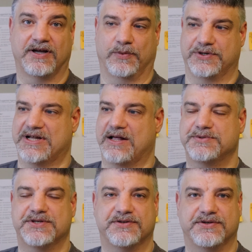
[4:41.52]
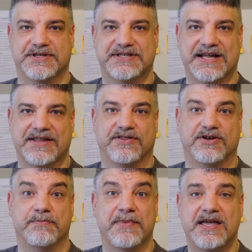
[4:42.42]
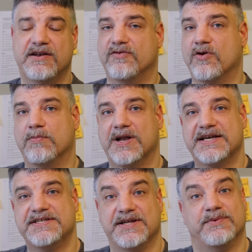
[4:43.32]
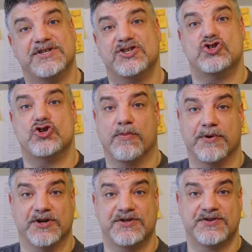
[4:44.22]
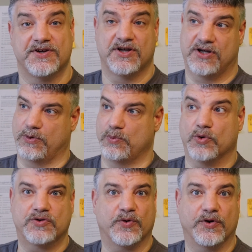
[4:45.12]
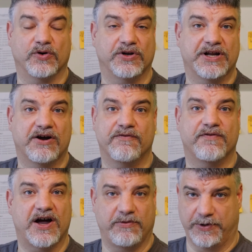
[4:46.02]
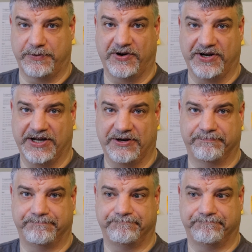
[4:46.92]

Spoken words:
which helps us to understand the domain of complexity which is dominant in what's going on in our environment right now.